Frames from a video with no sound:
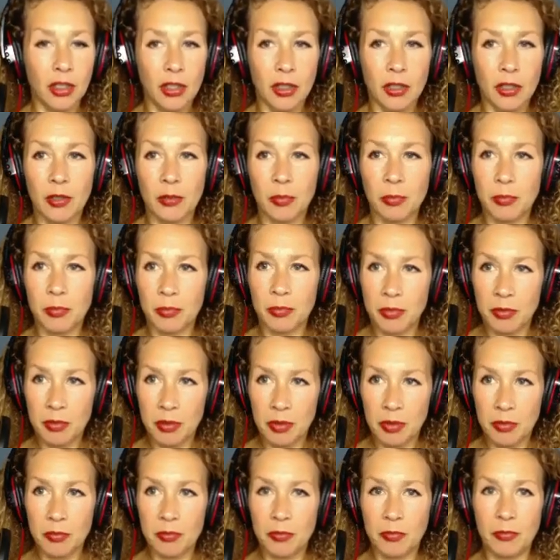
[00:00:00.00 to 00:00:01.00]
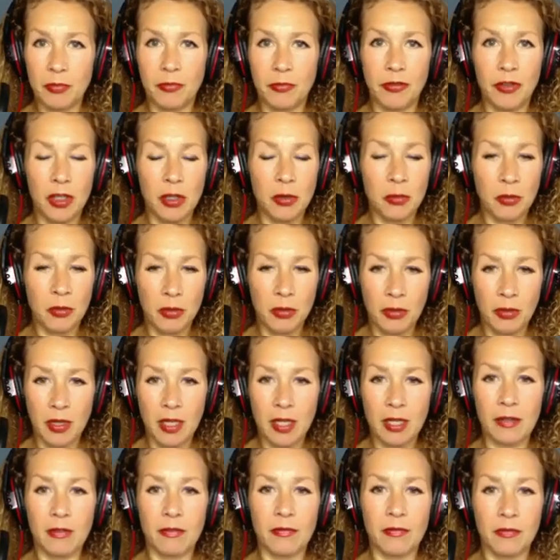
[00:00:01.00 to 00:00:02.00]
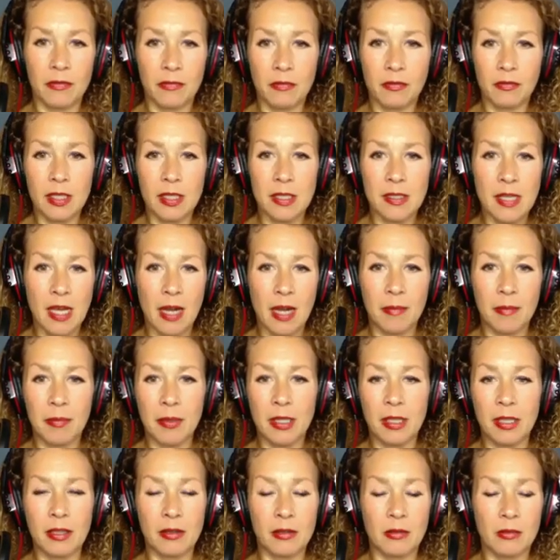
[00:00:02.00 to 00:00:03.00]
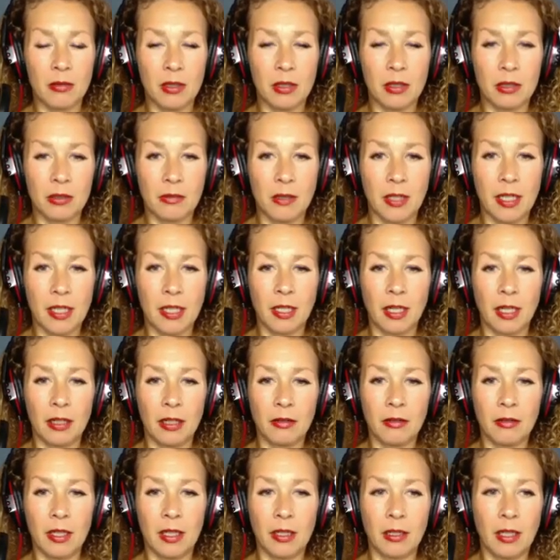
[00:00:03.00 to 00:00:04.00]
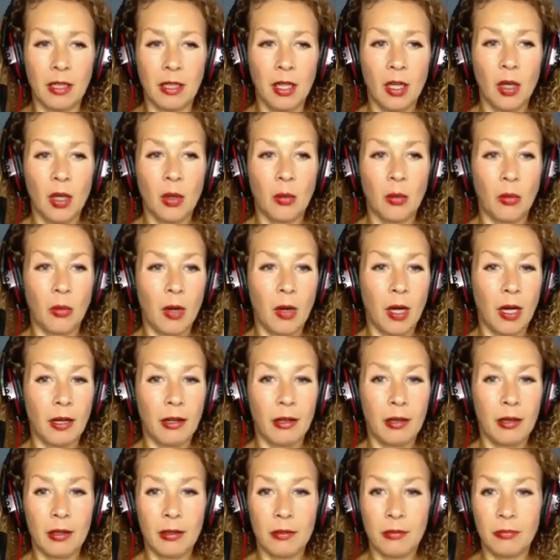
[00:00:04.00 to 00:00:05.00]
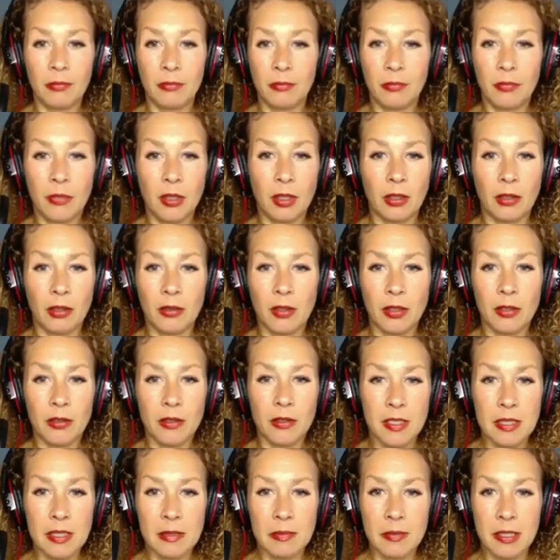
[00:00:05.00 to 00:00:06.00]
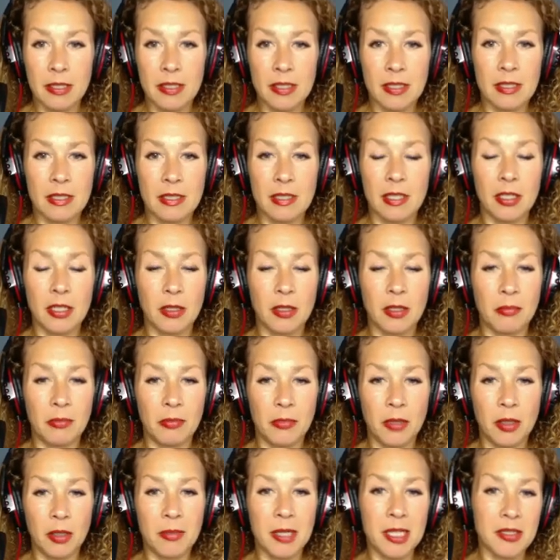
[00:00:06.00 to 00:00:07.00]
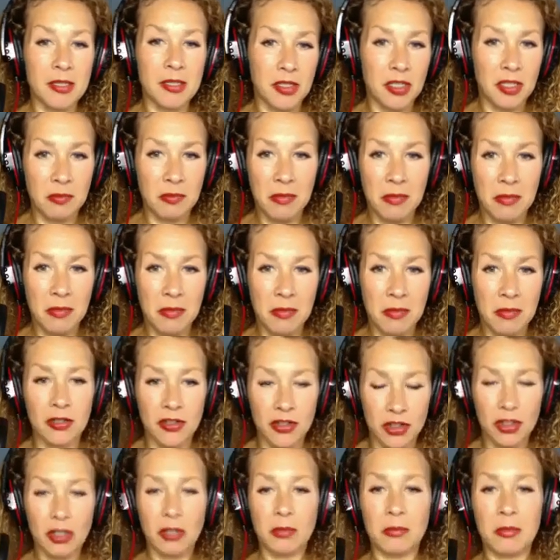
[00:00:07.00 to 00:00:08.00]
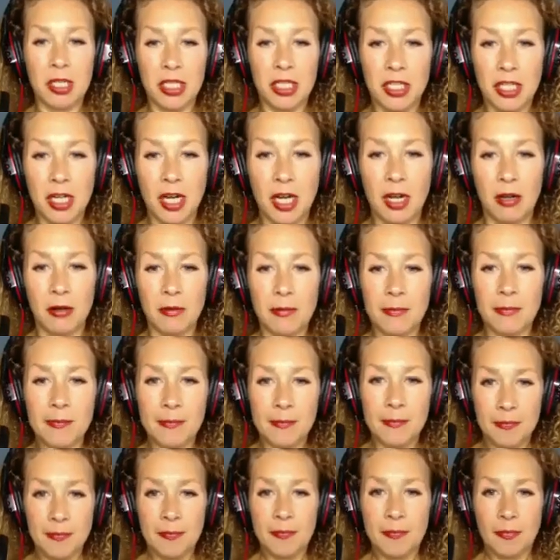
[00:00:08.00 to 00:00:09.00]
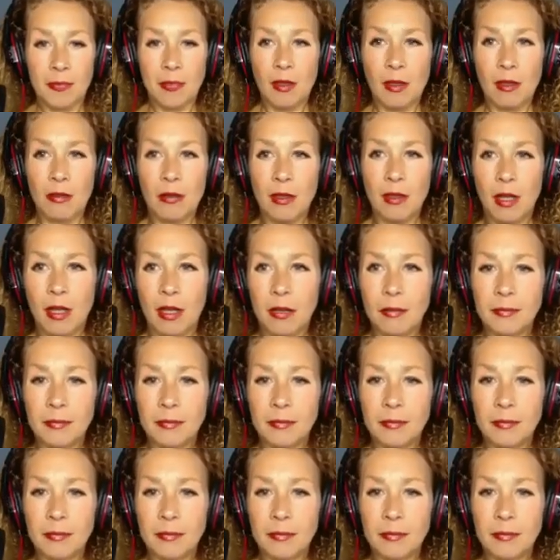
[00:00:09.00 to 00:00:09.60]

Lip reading: your viewpoint of what's happening in the world right now and why, you know, your experience and your message matters so much now. Okay.